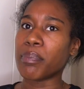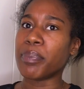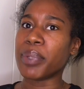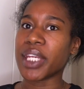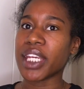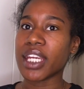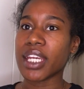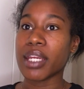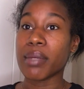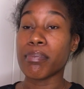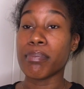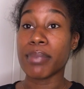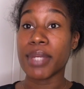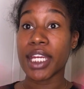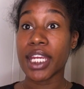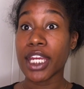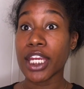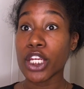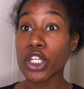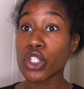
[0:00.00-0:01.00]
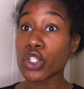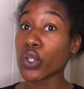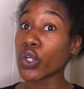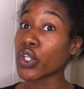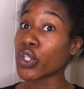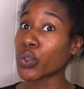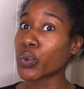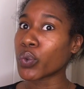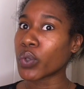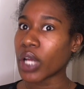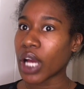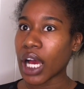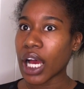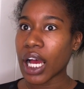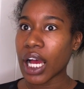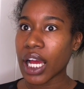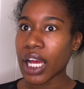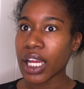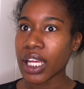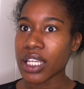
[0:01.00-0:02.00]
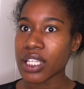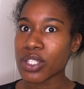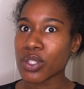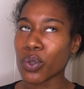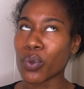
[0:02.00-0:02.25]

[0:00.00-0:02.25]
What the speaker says: be me showing you guys,